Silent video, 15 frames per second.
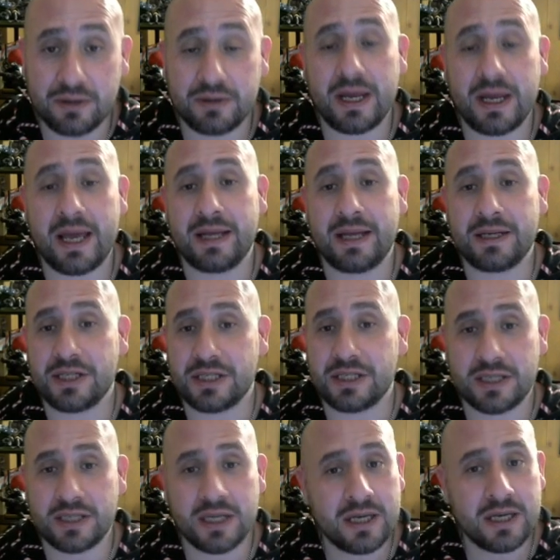And
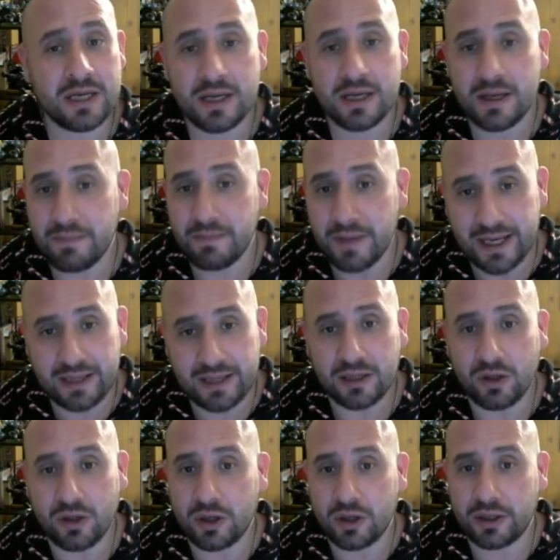just, again, the
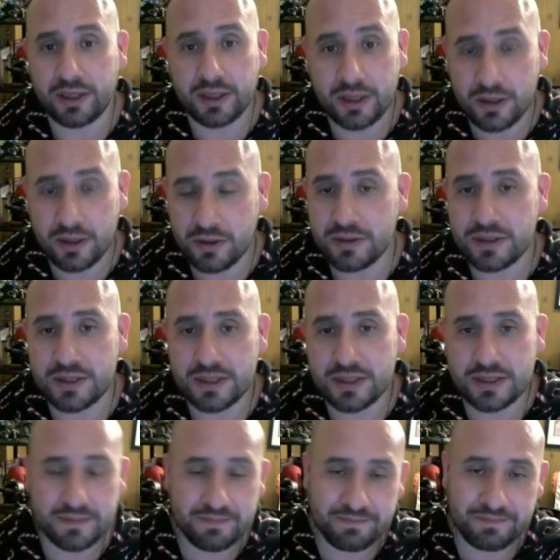longer it
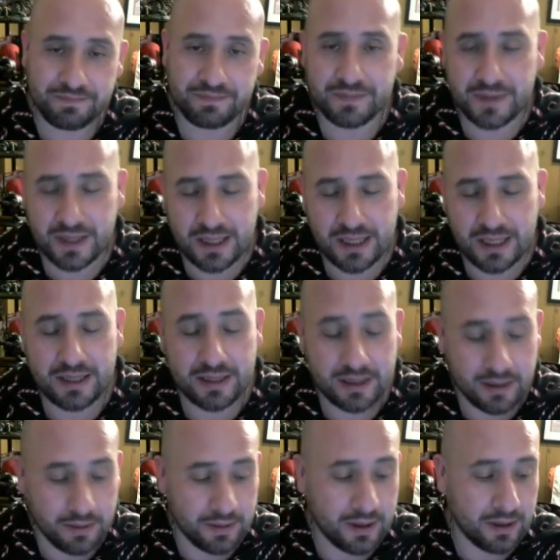goes,
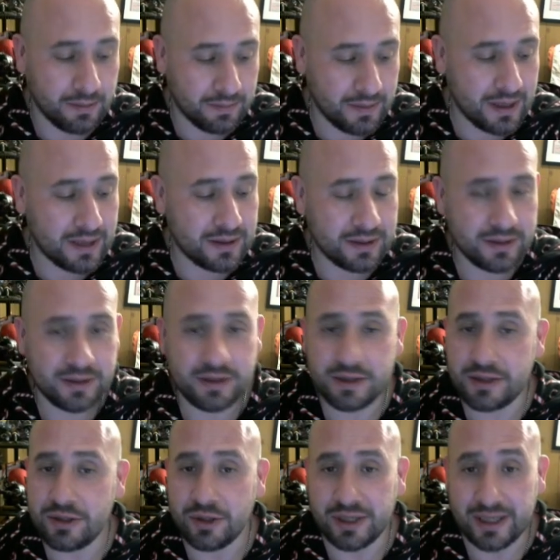
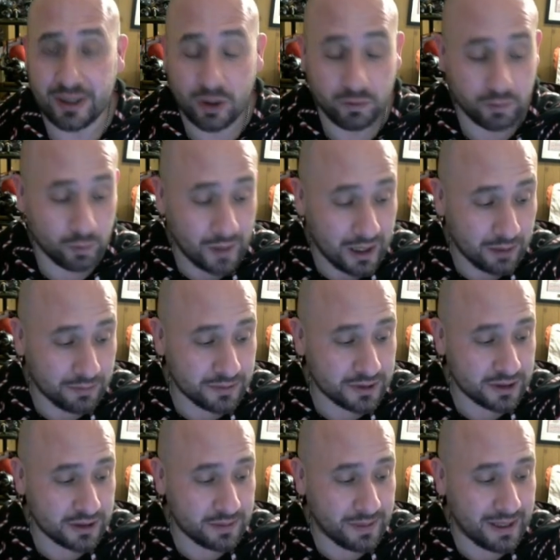you can get
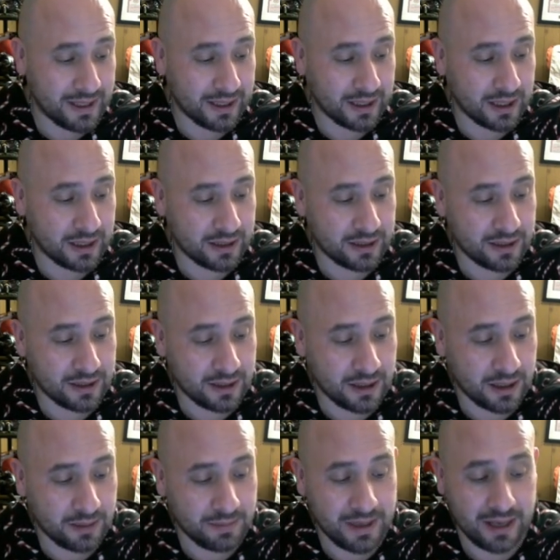overwhelmed depending on
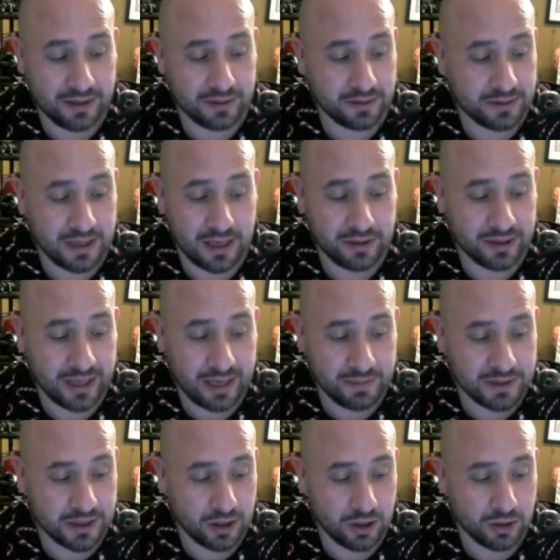how the game
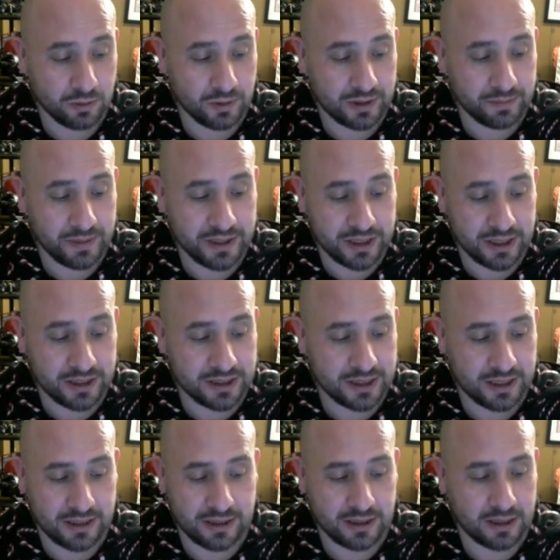is going with minions
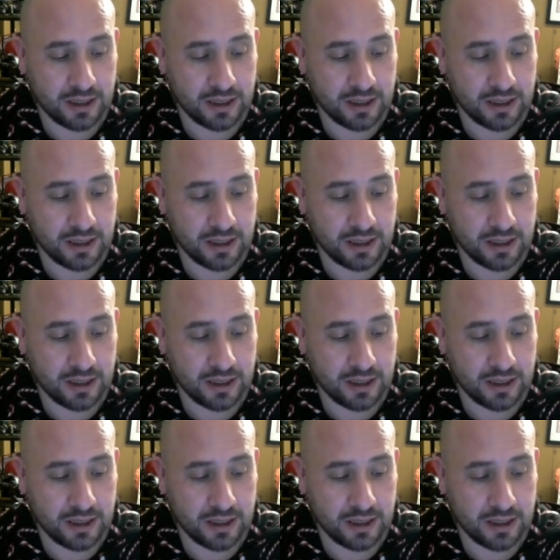and